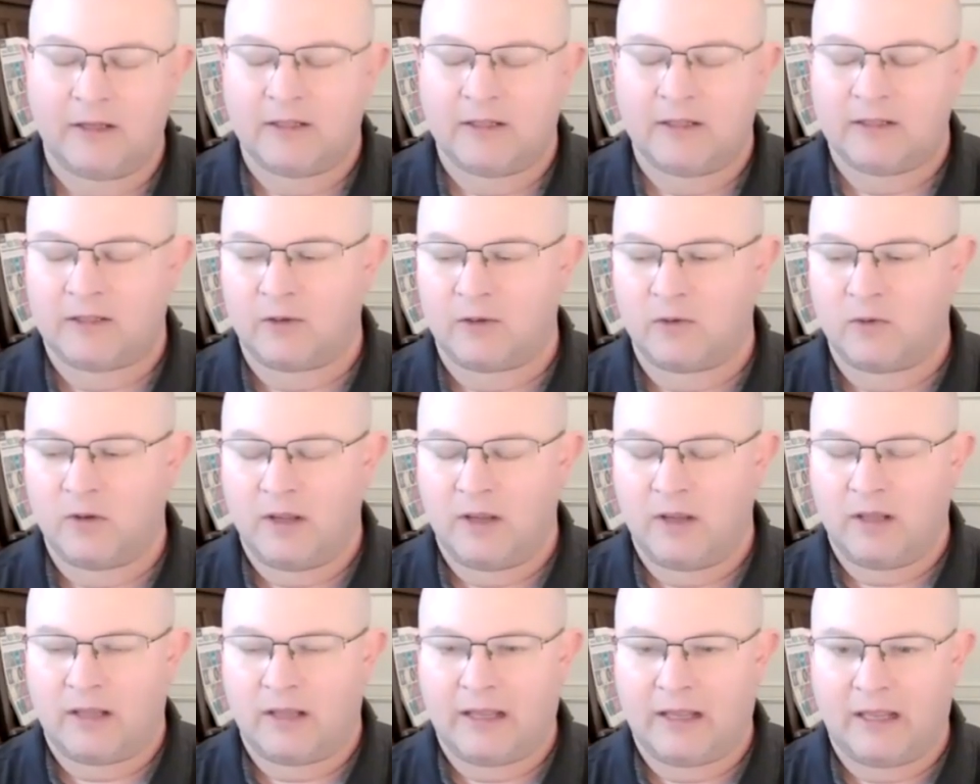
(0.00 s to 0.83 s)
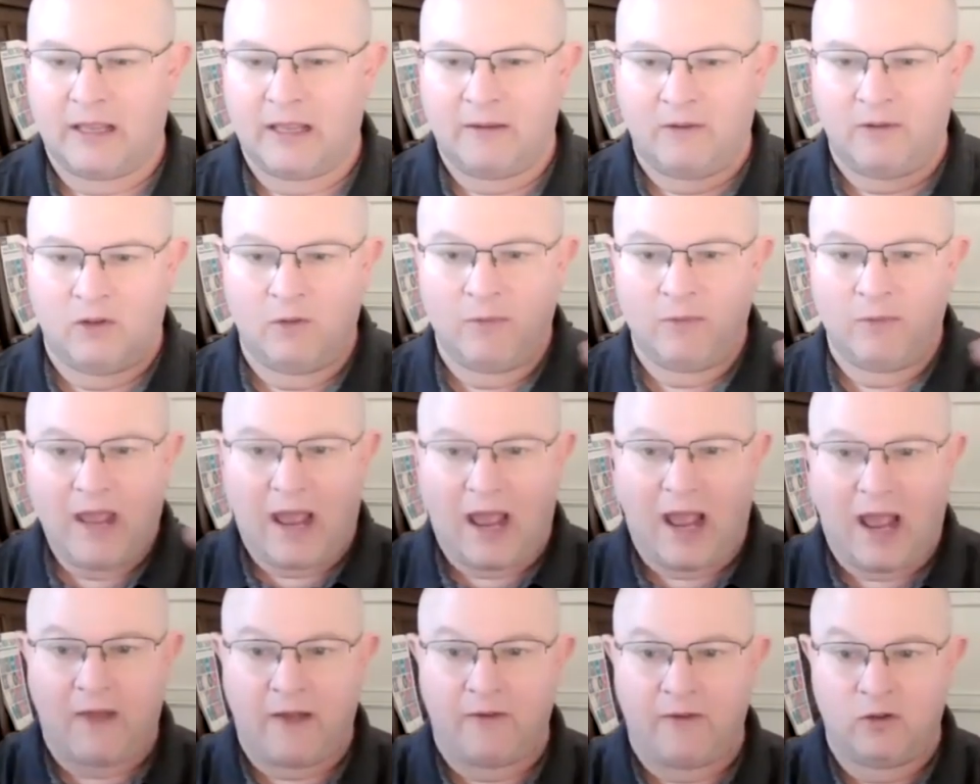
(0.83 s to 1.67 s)
So like you may
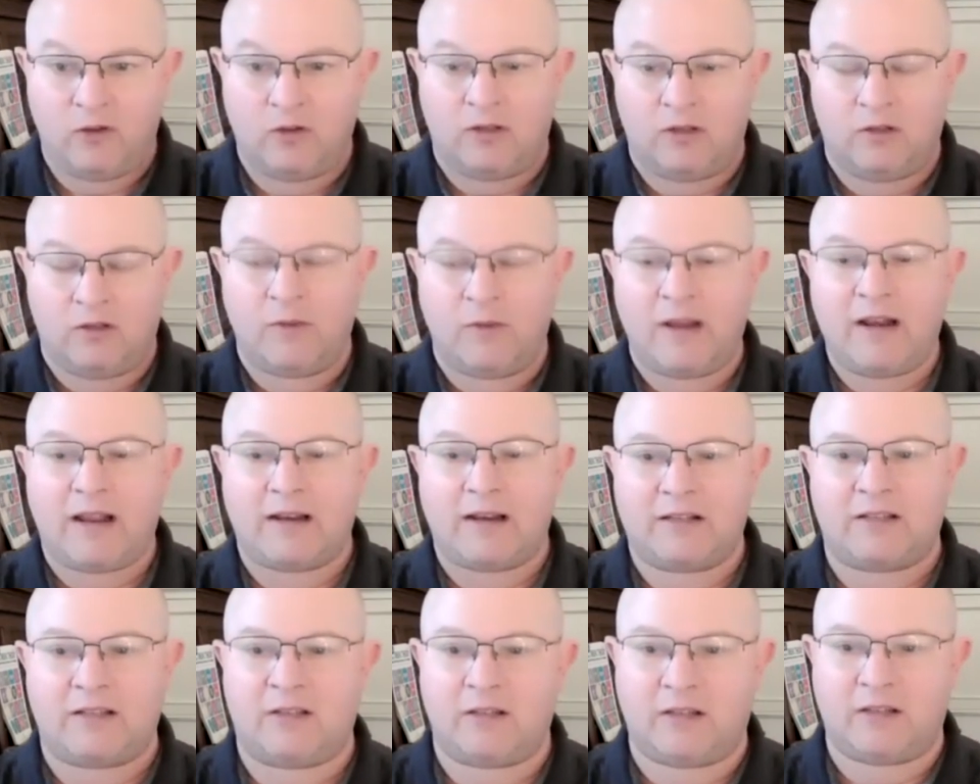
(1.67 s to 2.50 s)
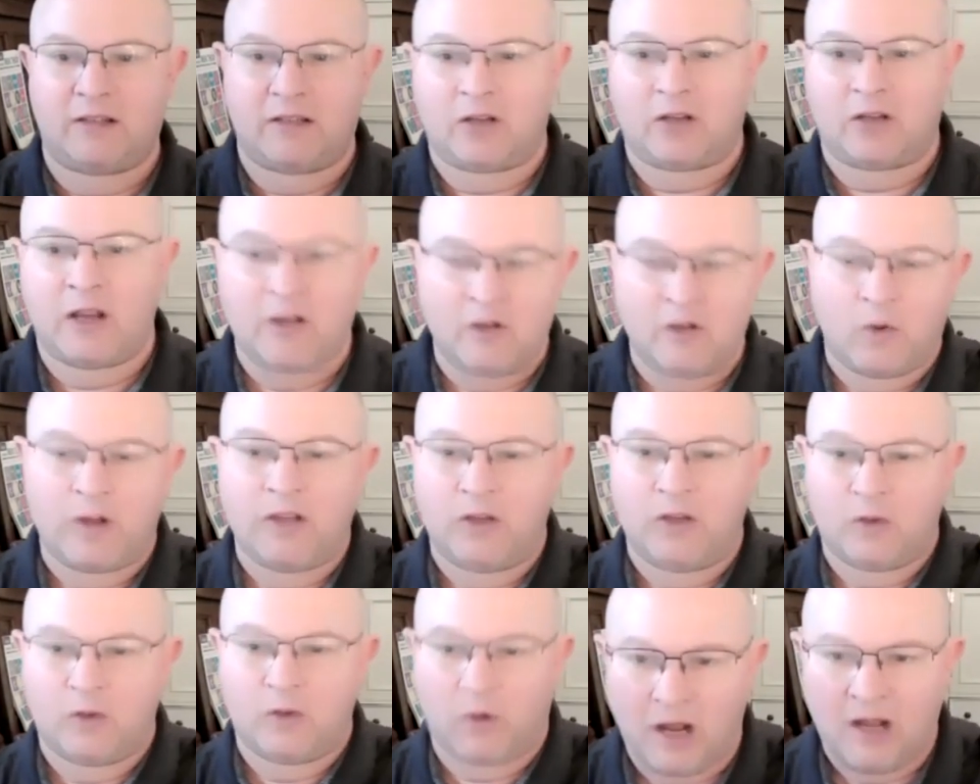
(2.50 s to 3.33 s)
not necessarily change what
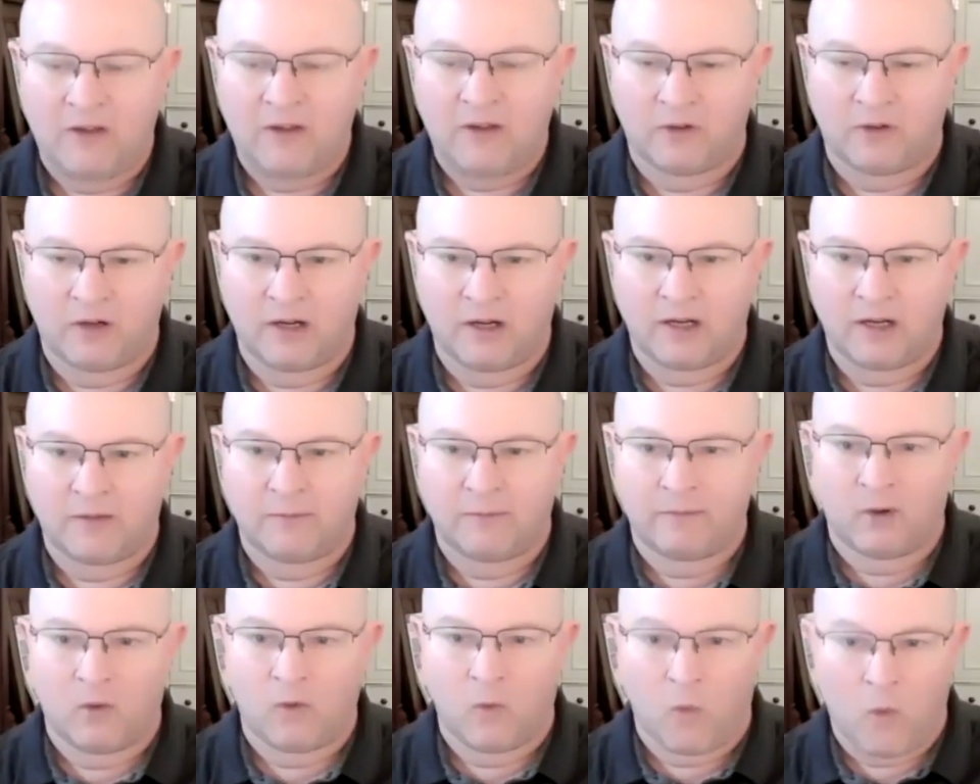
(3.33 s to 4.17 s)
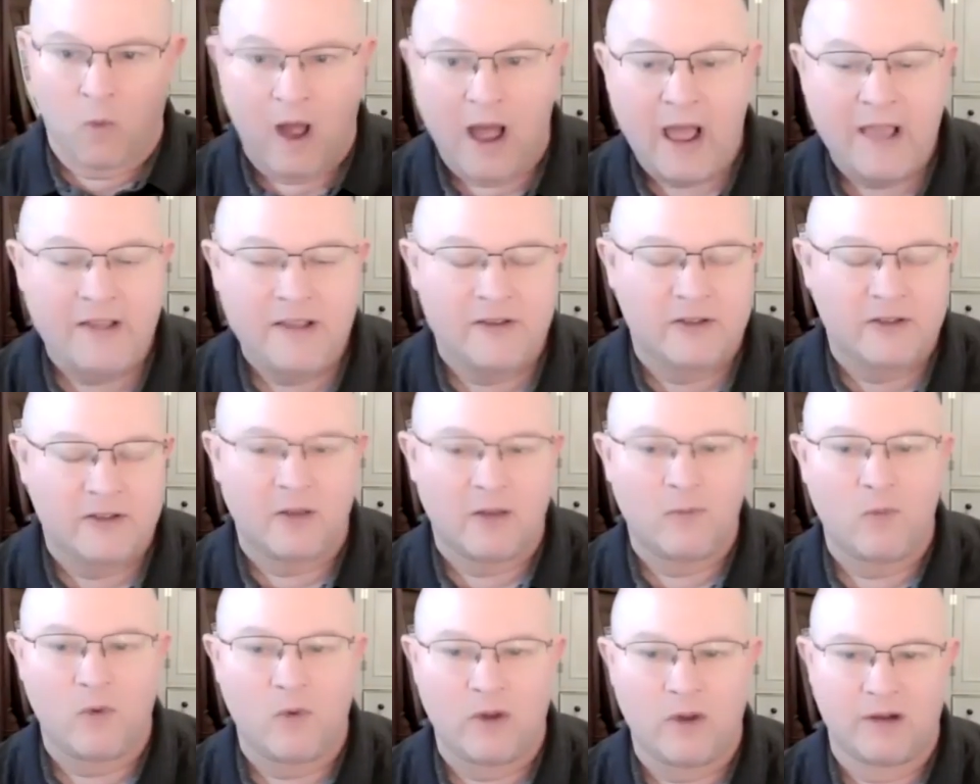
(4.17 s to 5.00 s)
you are offering, but why
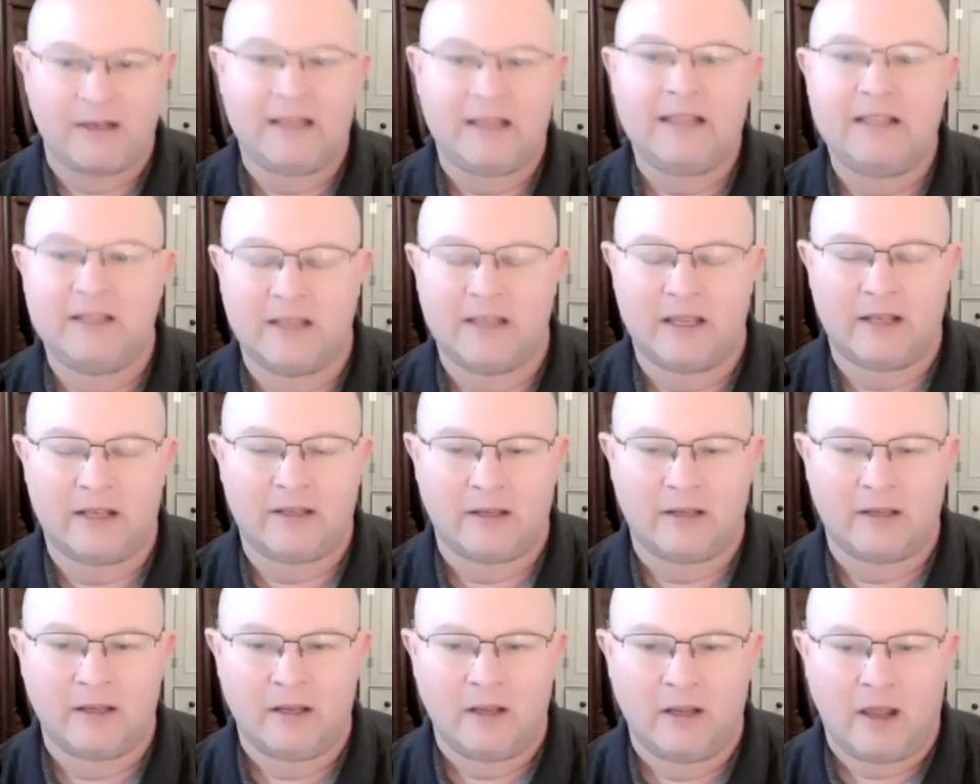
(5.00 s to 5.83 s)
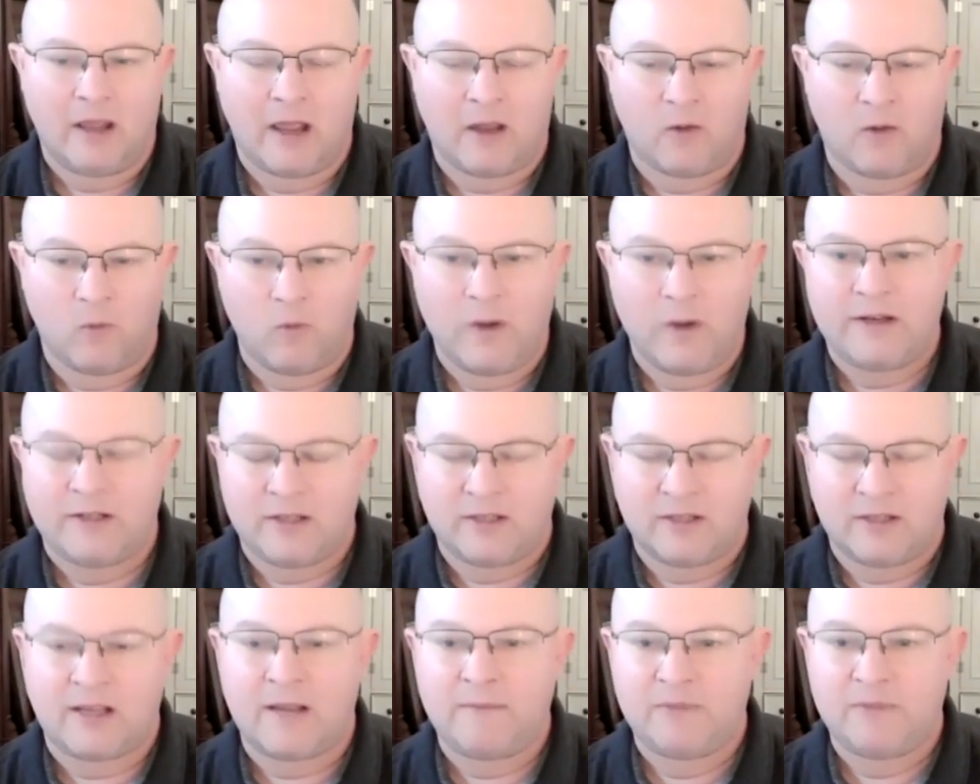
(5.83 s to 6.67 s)
someone needs it and which
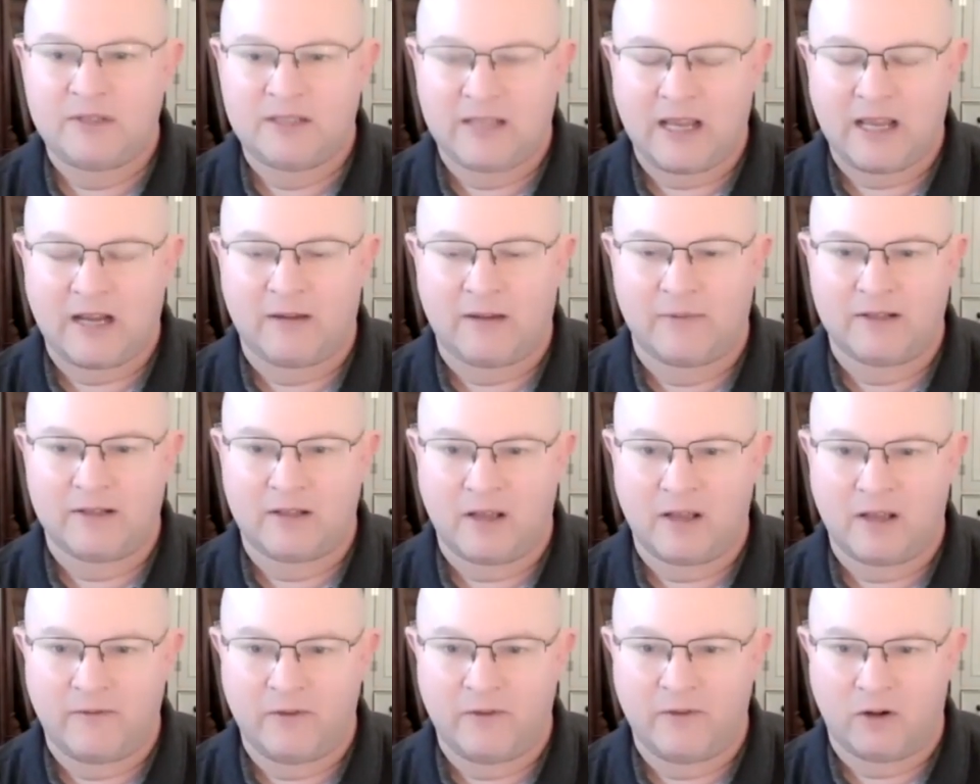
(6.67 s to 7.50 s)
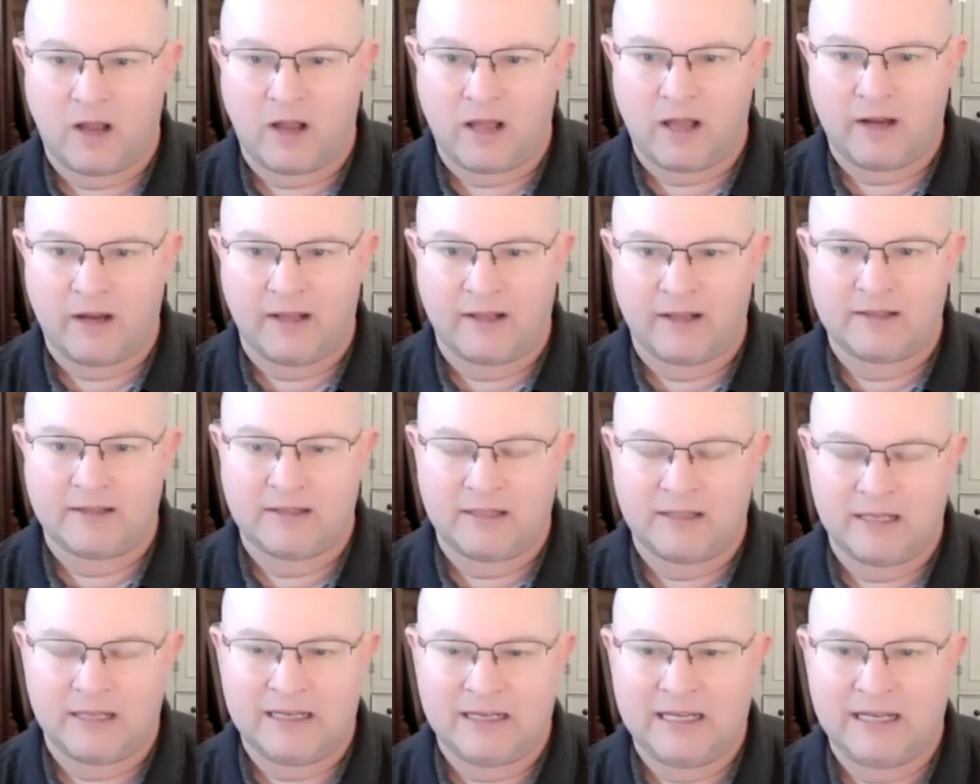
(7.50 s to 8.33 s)
subsegments of your audience
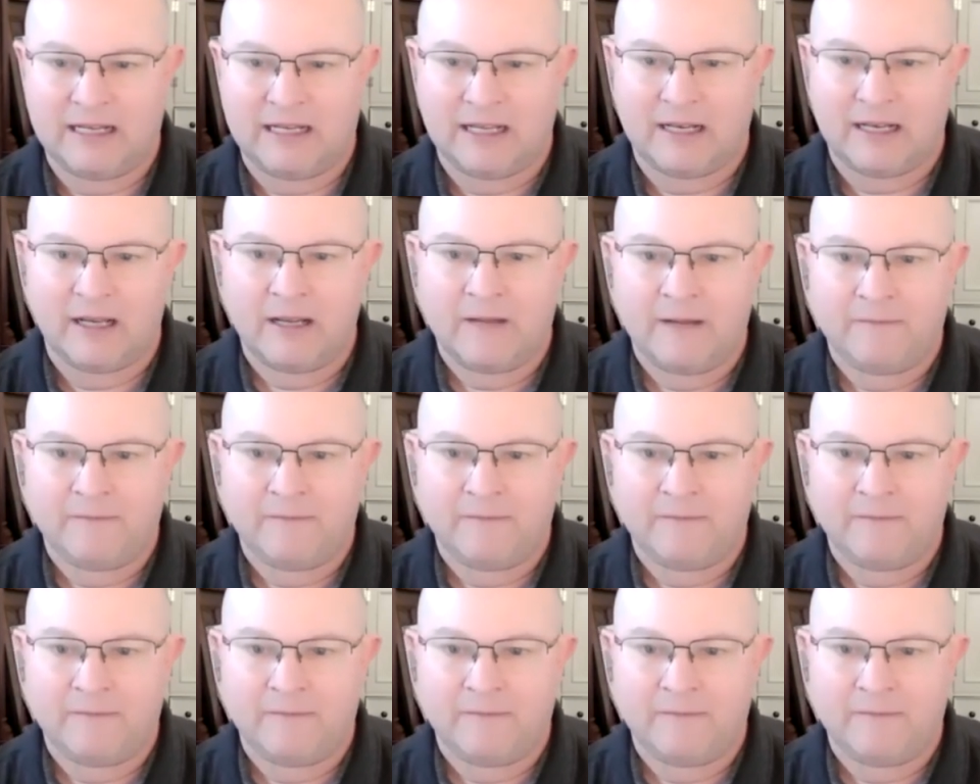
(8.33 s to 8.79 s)
that need it